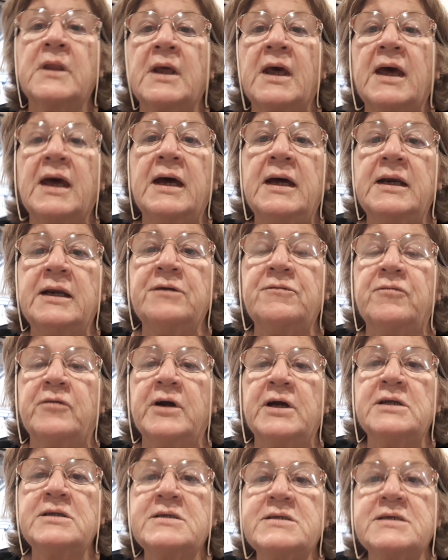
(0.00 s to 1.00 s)
Howdy
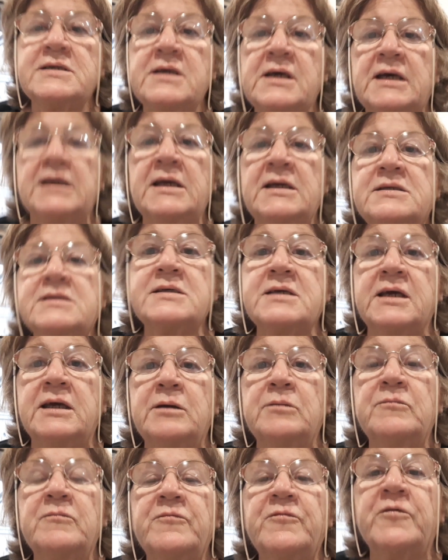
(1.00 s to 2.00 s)
friends, it's
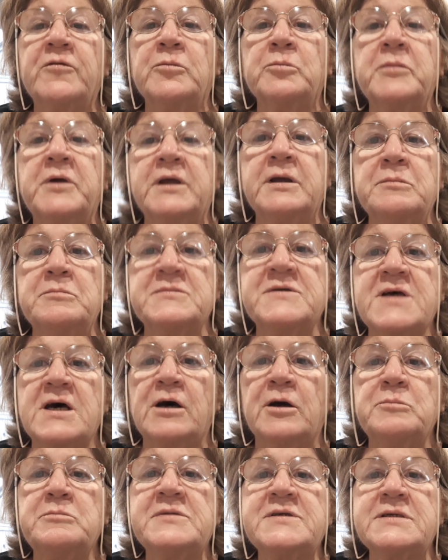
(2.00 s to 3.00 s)
Kim from Kim's
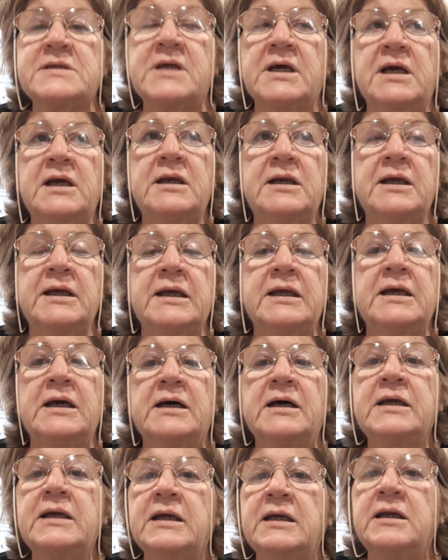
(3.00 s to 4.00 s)
Homestead
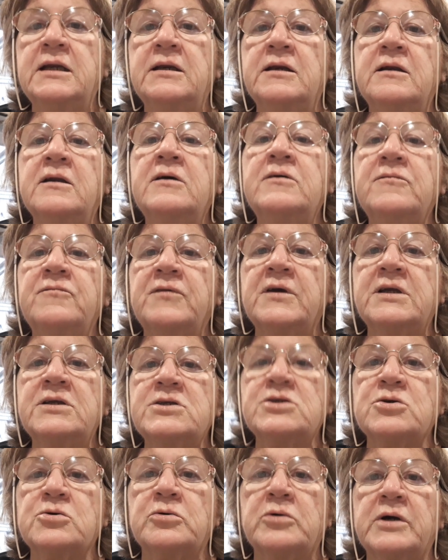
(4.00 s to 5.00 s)
here in
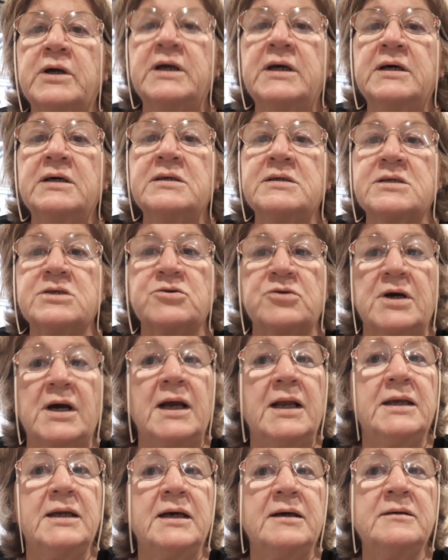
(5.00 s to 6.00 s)
Victoria,
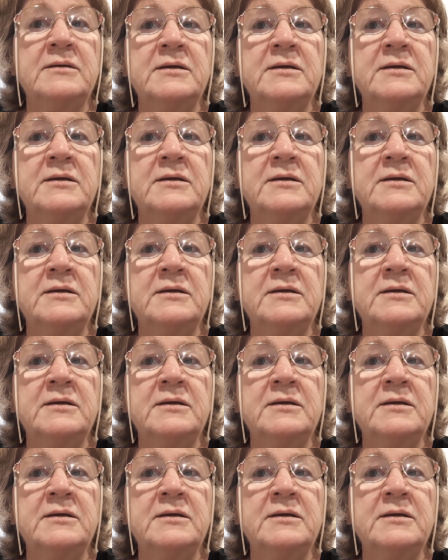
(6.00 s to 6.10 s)
Australia.